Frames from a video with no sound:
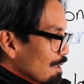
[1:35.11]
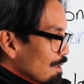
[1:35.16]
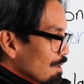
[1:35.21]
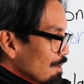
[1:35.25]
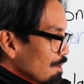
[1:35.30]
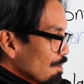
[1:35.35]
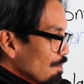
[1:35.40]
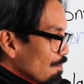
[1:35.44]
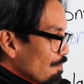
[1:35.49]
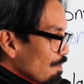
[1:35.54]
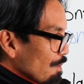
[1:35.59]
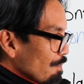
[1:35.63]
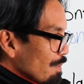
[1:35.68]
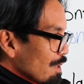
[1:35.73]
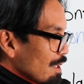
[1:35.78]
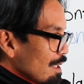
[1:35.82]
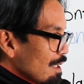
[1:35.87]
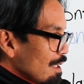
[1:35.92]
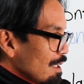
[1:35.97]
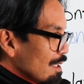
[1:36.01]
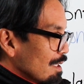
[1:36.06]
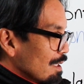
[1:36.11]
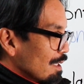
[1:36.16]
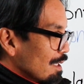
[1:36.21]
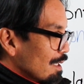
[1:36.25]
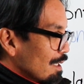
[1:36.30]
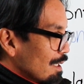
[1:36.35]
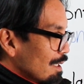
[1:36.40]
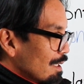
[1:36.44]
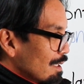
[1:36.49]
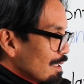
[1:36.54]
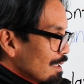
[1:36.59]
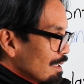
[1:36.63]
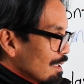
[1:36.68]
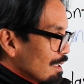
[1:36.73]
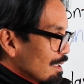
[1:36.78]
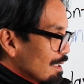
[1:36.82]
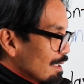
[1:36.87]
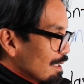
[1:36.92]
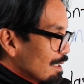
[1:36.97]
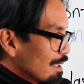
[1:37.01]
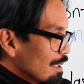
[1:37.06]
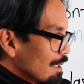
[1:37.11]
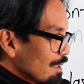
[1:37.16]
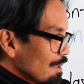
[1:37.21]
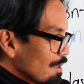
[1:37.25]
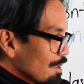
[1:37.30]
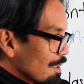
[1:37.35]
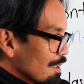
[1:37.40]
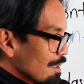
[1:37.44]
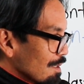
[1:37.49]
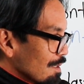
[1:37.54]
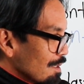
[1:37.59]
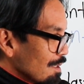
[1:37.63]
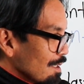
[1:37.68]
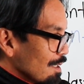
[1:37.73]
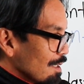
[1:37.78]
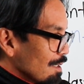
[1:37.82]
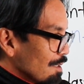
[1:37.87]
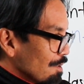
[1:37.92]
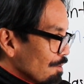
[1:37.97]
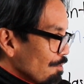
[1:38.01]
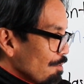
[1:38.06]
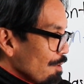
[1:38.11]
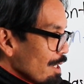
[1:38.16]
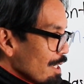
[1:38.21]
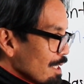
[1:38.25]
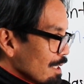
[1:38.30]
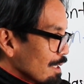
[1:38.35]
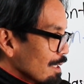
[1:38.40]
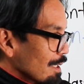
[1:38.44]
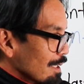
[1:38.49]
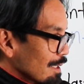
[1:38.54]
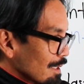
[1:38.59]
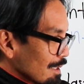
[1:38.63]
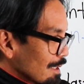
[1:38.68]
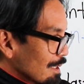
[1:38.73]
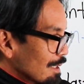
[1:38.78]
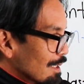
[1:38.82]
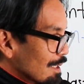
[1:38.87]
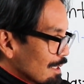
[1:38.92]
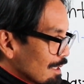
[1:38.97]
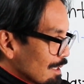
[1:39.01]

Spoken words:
So from here, you can see it's raining,